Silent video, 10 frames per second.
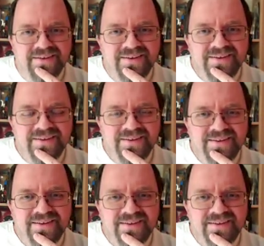
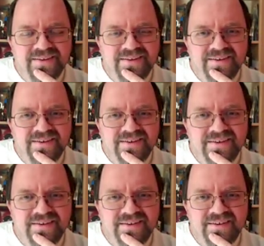
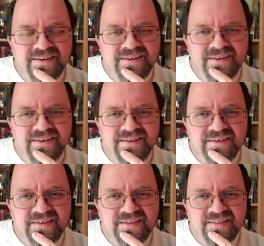
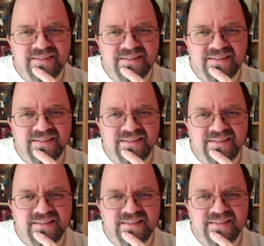
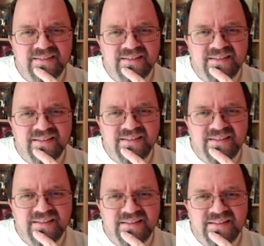
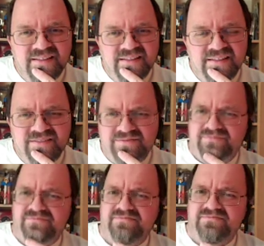
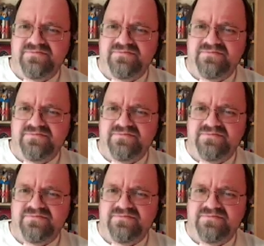This person isn't speaking.